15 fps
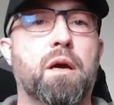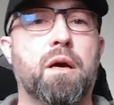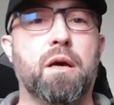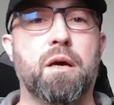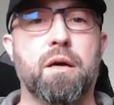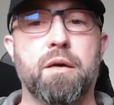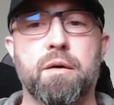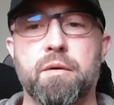
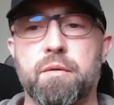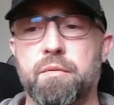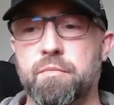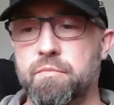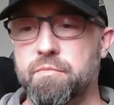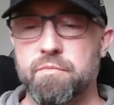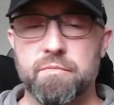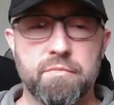
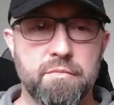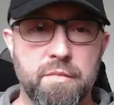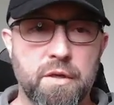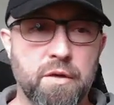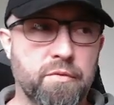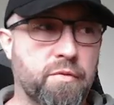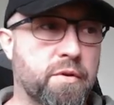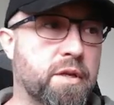
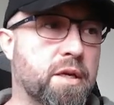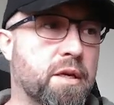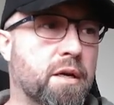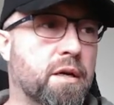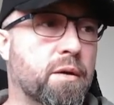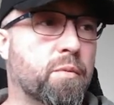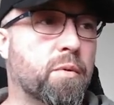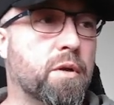for
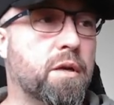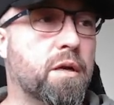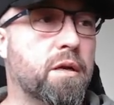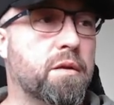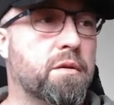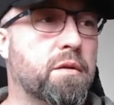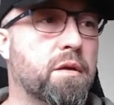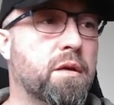DI,
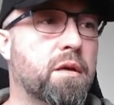whatnot.